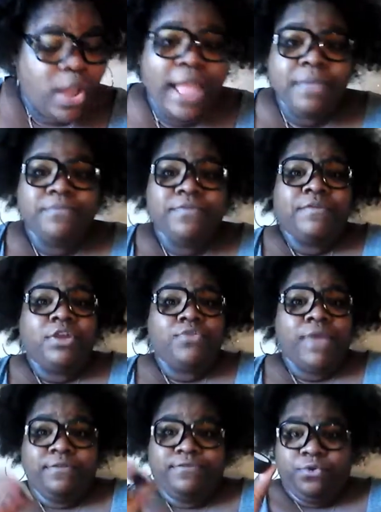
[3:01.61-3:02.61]
I am very
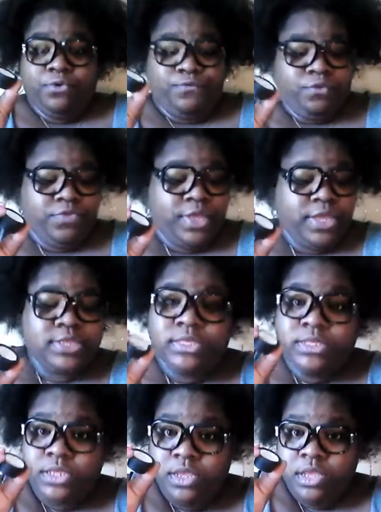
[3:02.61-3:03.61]
grateful for
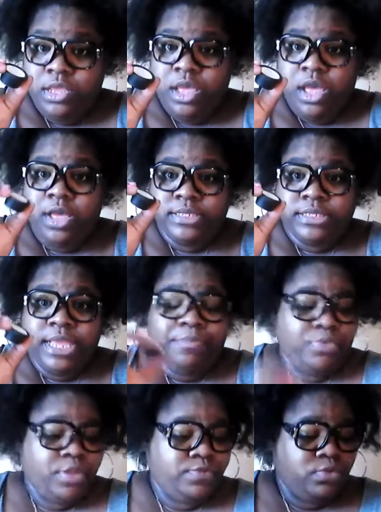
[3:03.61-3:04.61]
this uh,
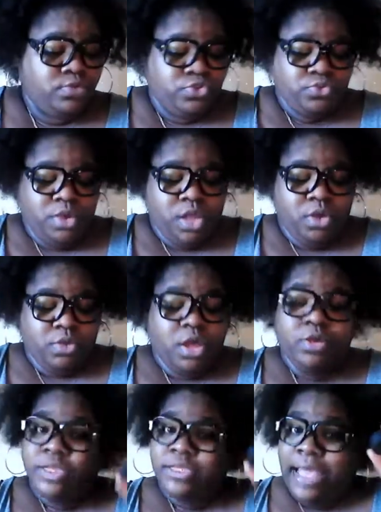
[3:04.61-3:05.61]
sample of Yuzu and
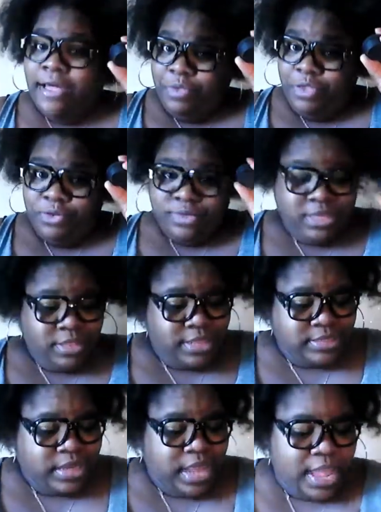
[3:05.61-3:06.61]
Cocoa because I'll be using
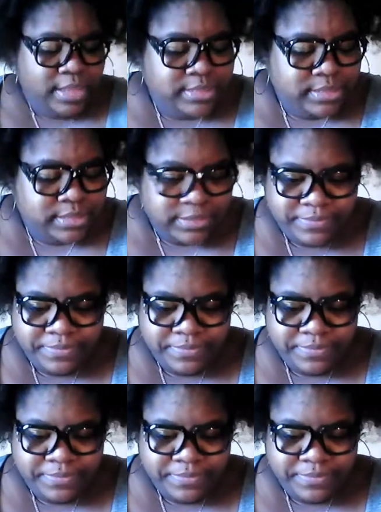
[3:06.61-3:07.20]
this next.